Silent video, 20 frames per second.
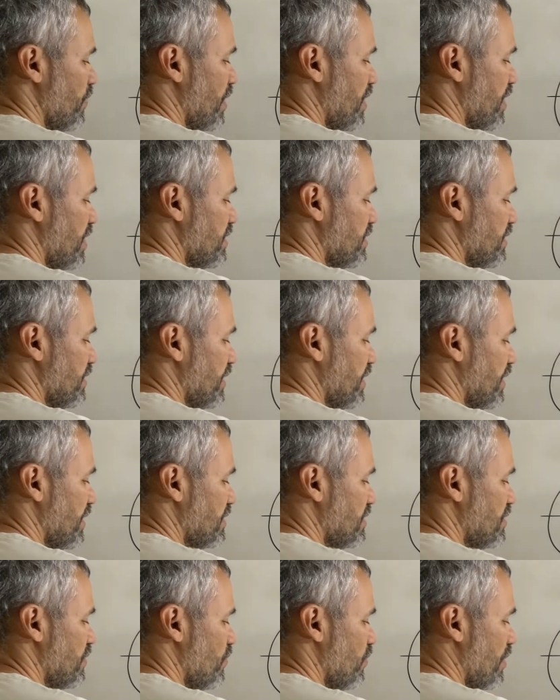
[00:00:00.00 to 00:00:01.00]
get
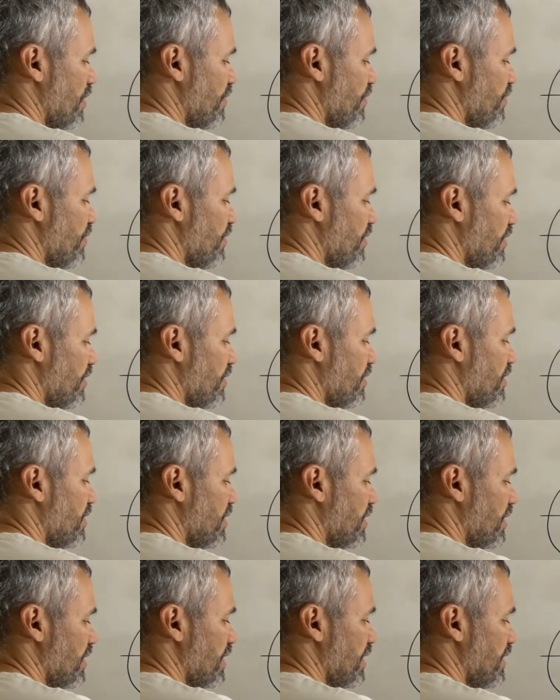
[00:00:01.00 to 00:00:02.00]
negative 1/3
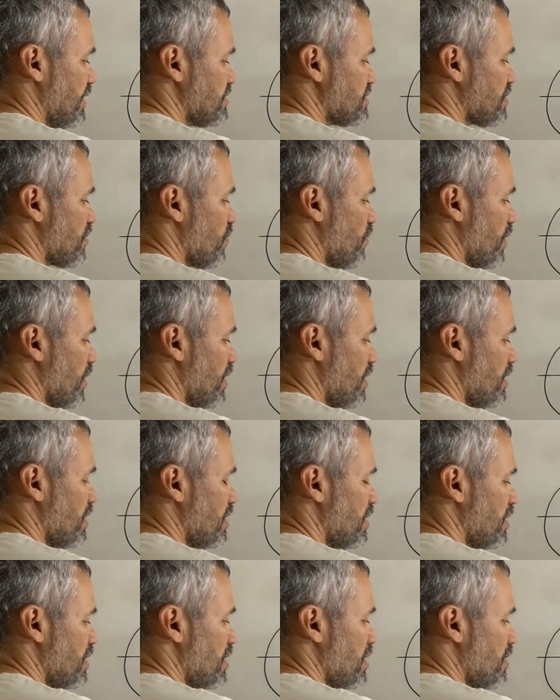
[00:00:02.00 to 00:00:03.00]
squared
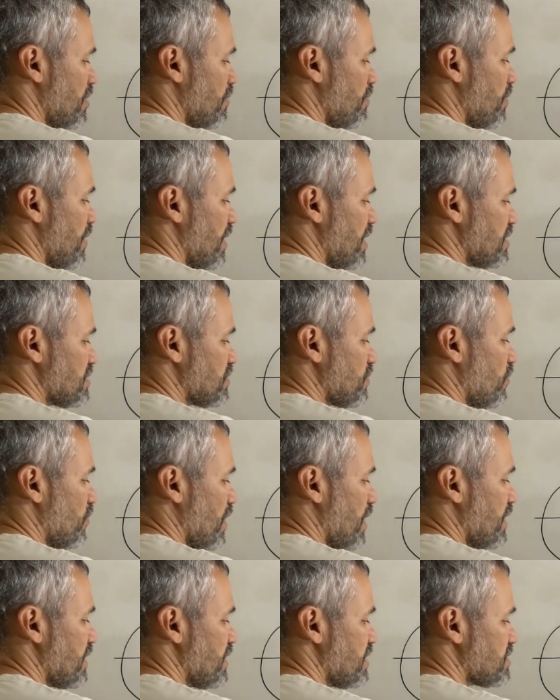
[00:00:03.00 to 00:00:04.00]
plus
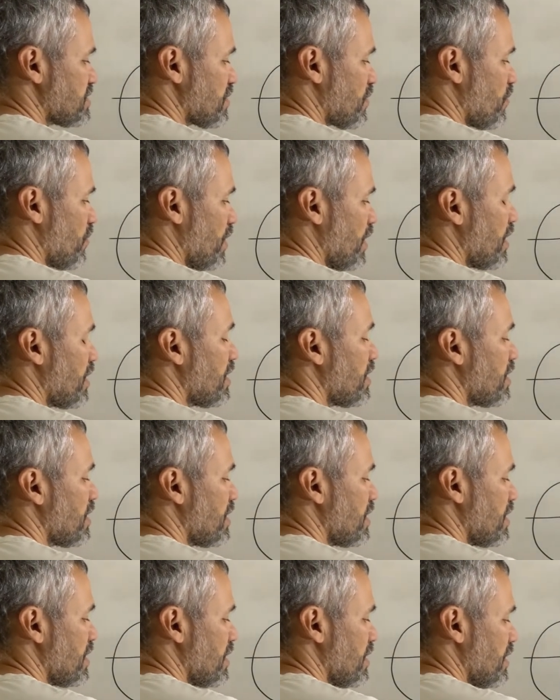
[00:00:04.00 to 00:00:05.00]
y squared
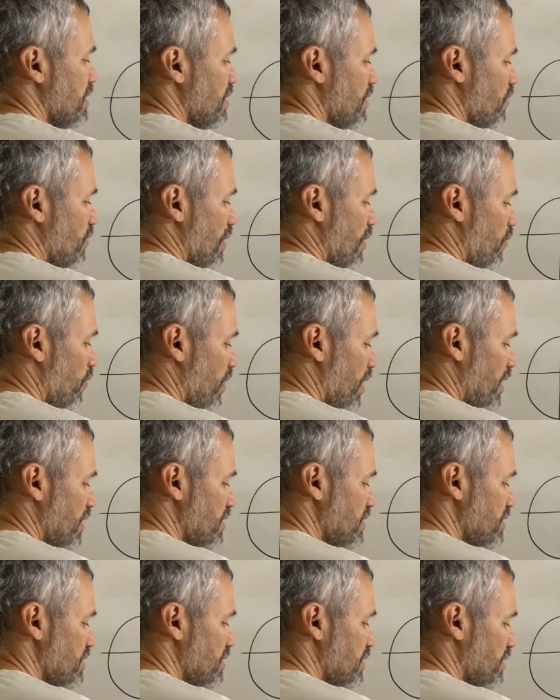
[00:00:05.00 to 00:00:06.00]
equal
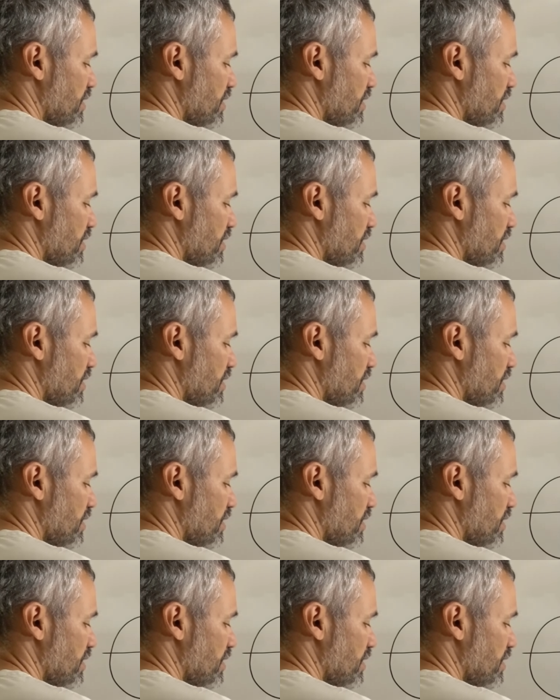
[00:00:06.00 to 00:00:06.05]
1.